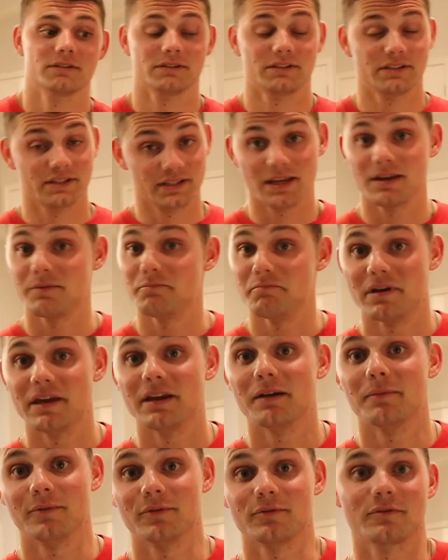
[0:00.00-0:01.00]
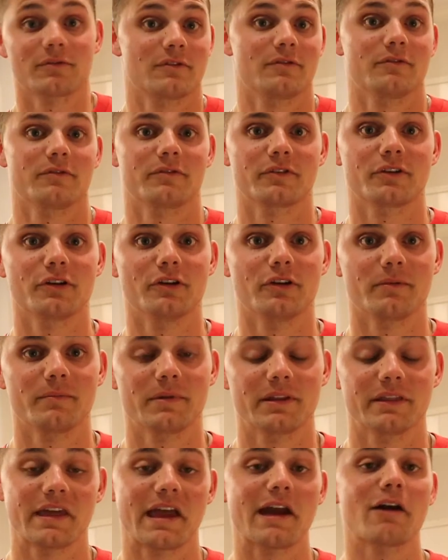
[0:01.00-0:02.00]
see minimal growth. You know what I
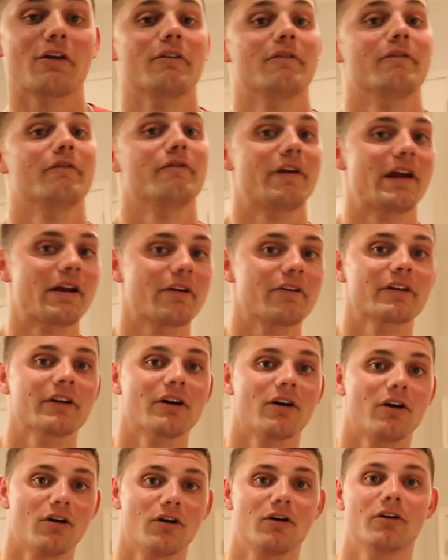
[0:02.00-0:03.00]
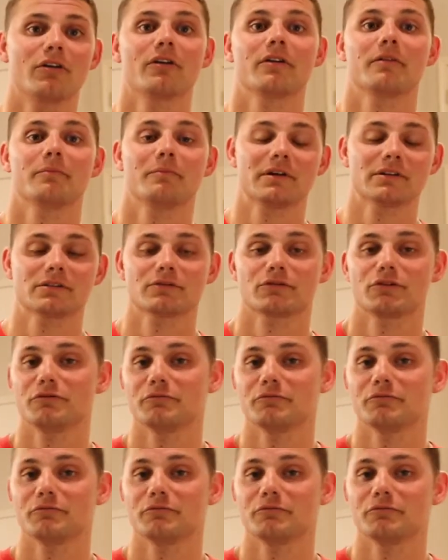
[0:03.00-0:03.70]
mean? They are a very hard muscle.